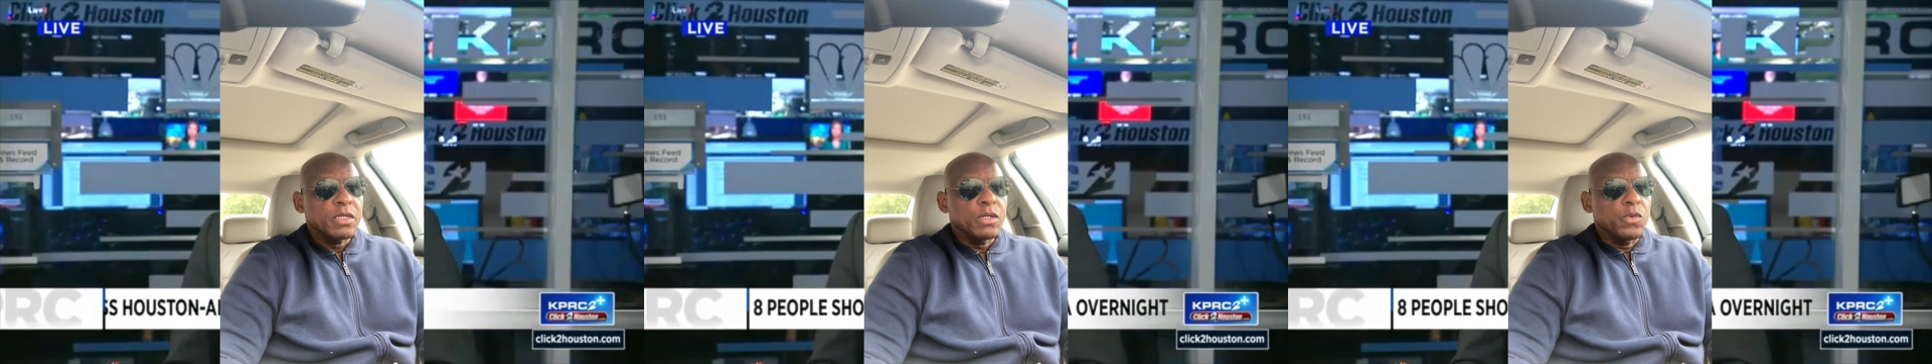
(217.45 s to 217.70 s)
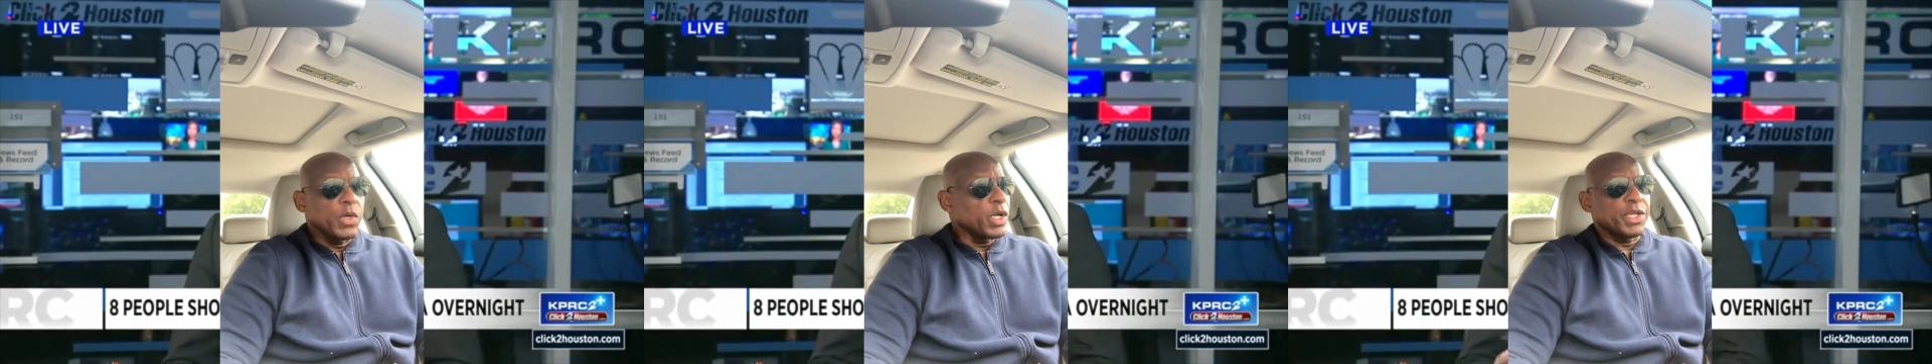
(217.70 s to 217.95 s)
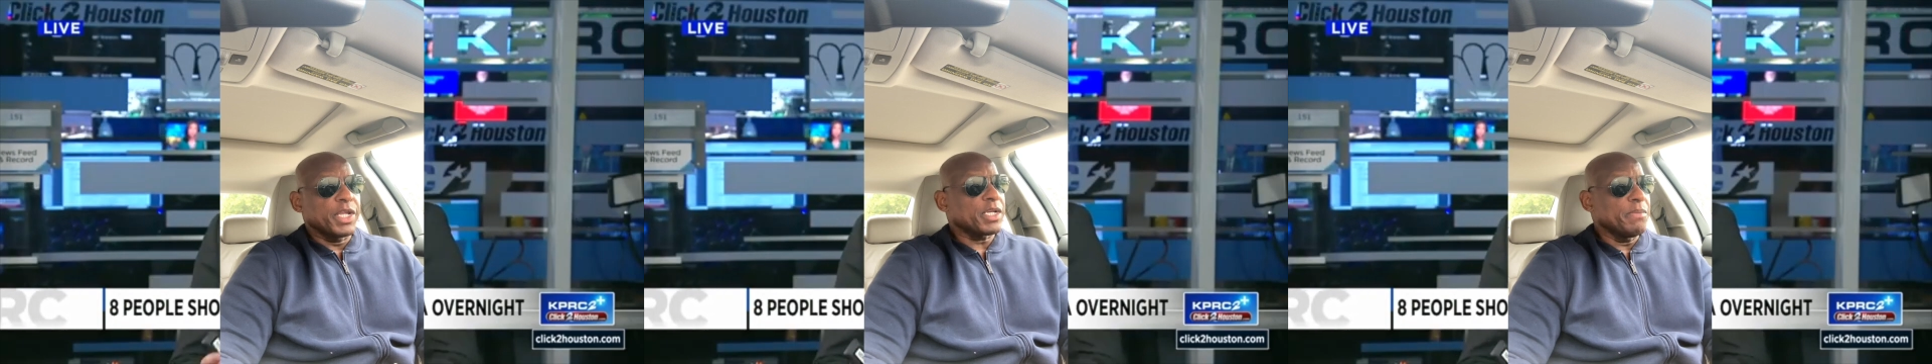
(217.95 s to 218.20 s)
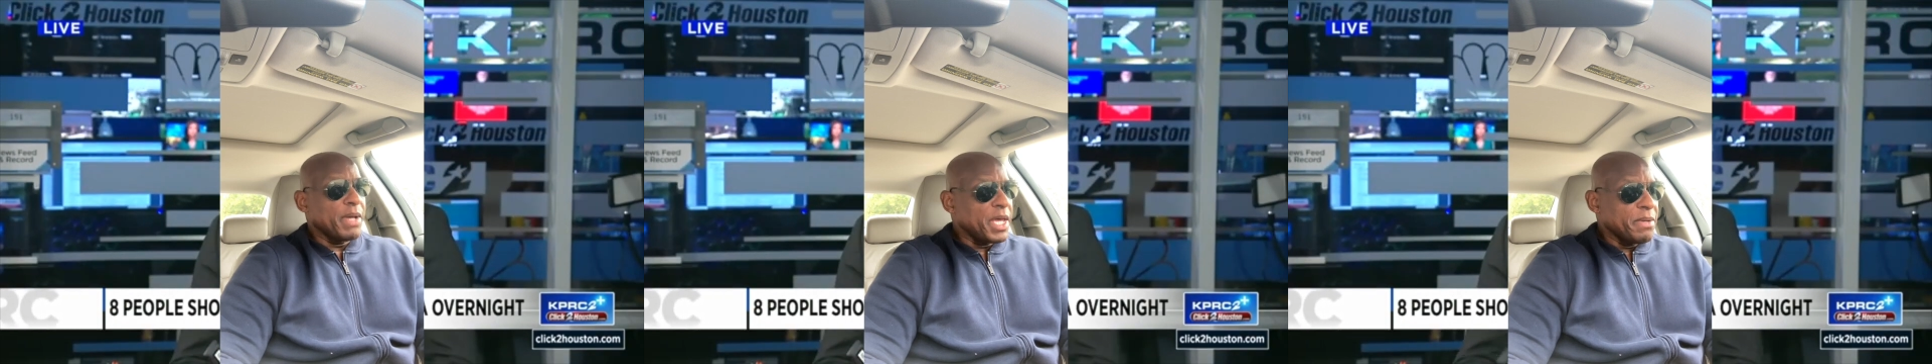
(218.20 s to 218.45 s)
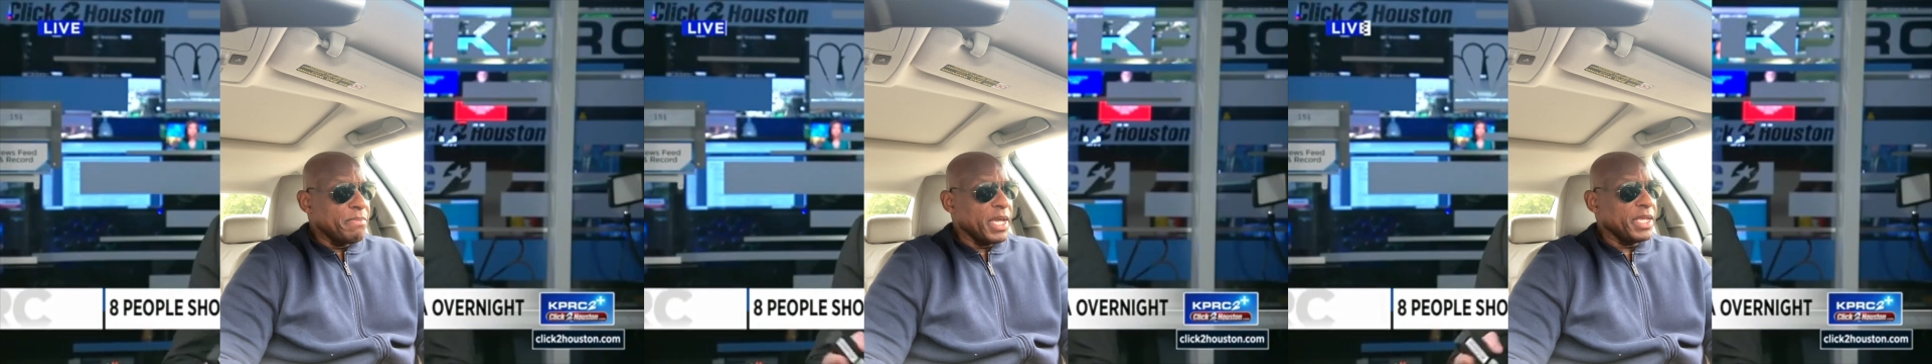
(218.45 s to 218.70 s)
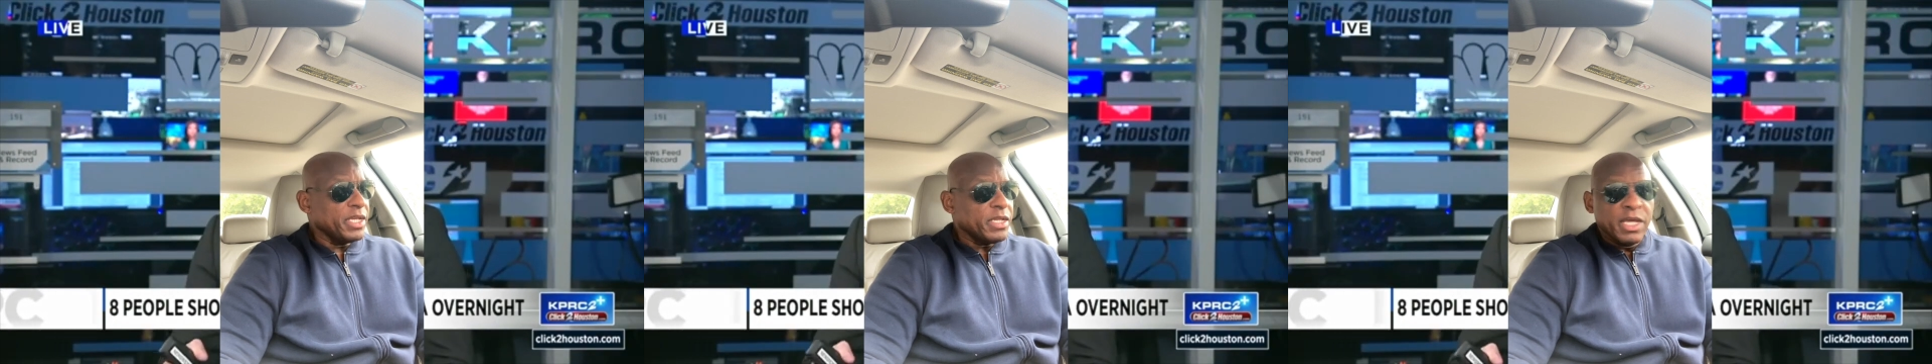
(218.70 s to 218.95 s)
We don't need a committee
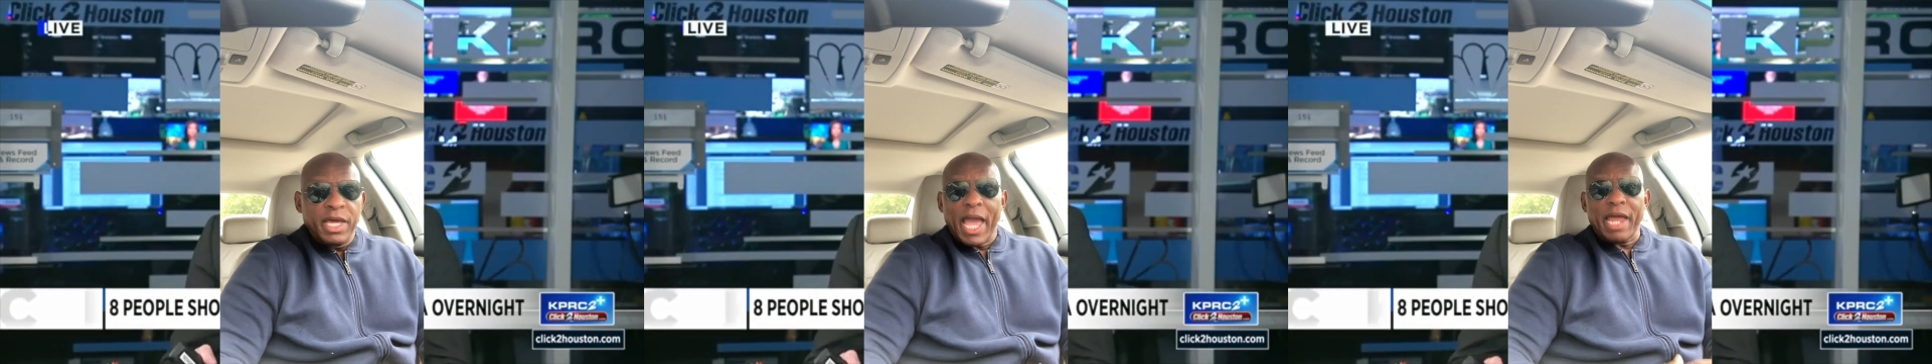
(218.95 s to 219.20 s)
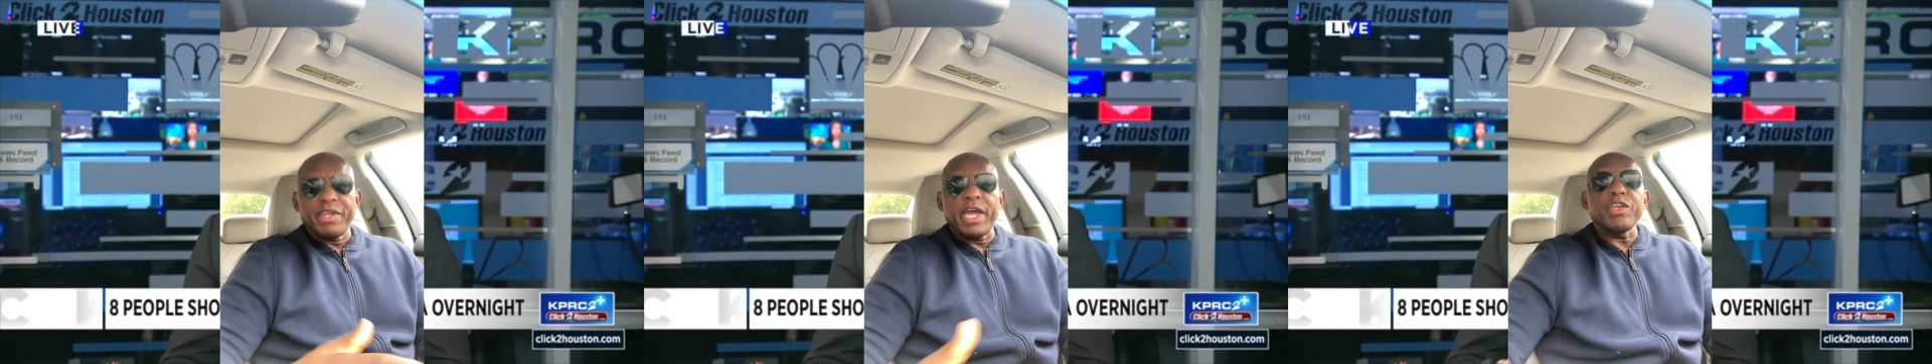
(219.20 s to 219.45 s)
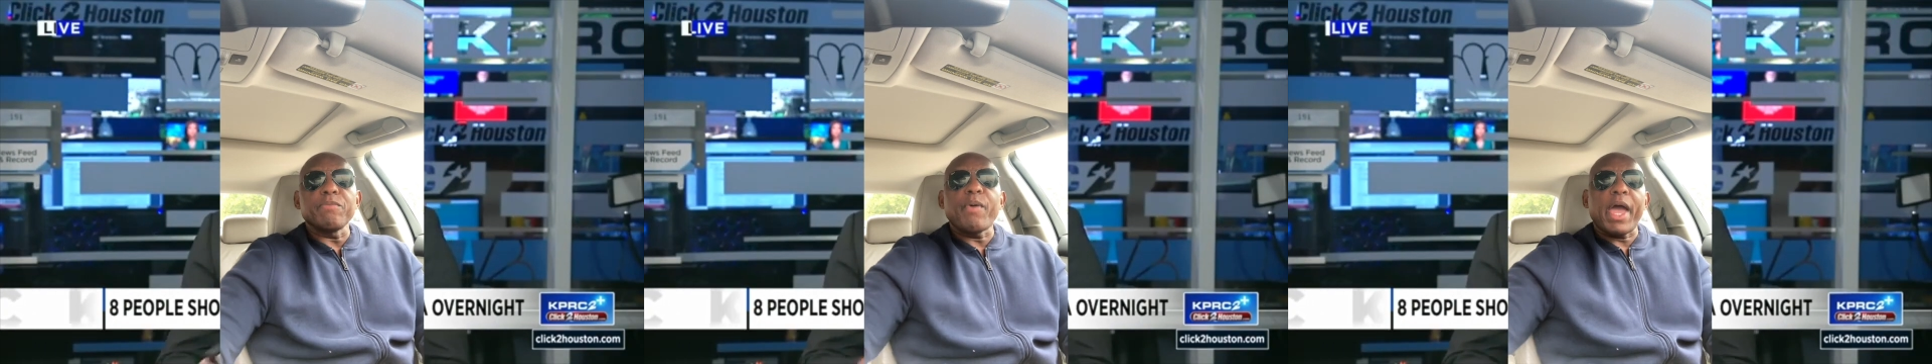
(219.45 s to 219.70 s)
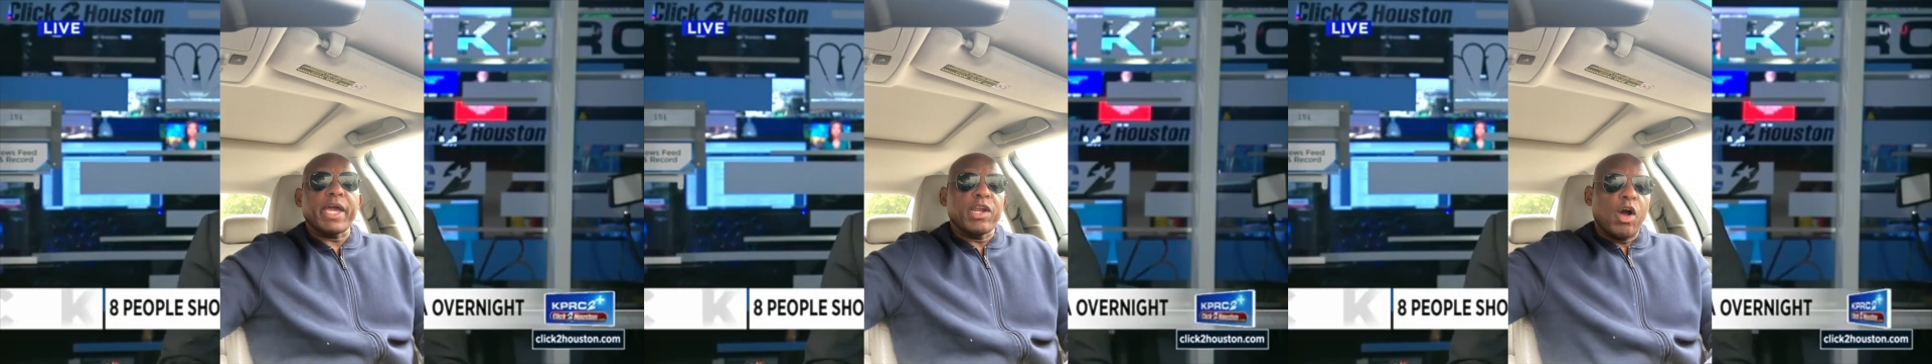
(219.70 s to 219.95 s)
meeting. And then you're bringing